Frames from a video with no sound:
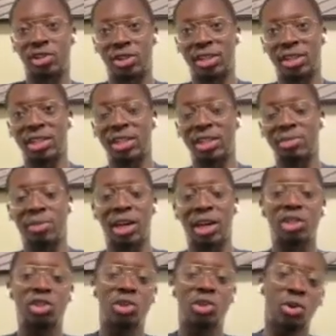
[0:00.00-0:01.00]
journey,
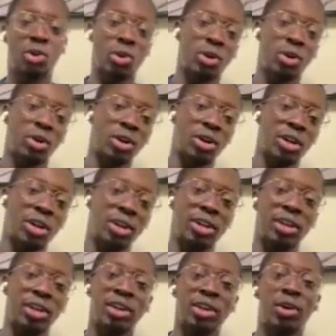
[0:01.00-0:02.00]
my
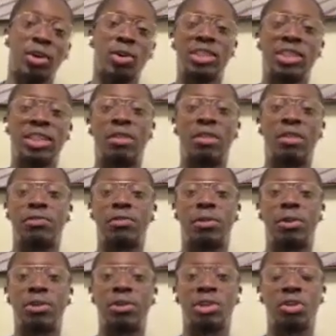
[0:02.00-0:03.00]
joy, all the
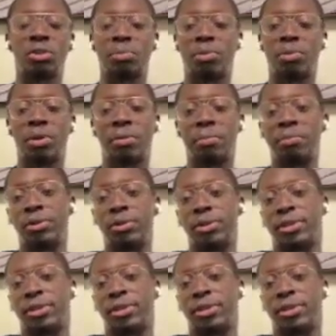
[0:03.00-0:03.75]
downfalls, all the